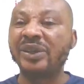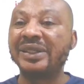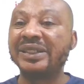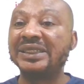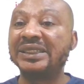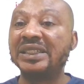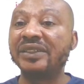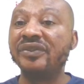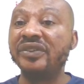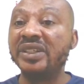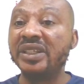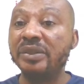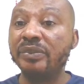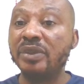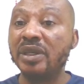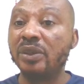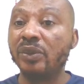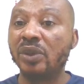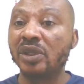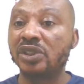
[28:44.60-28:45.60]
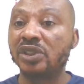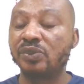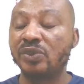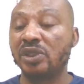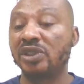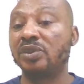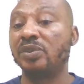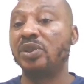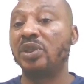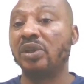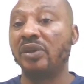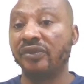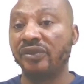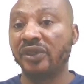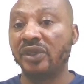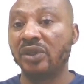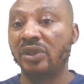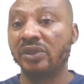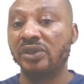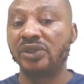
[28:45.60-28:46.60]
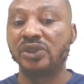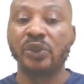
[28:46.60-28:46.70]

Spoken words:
receiving email must be configured.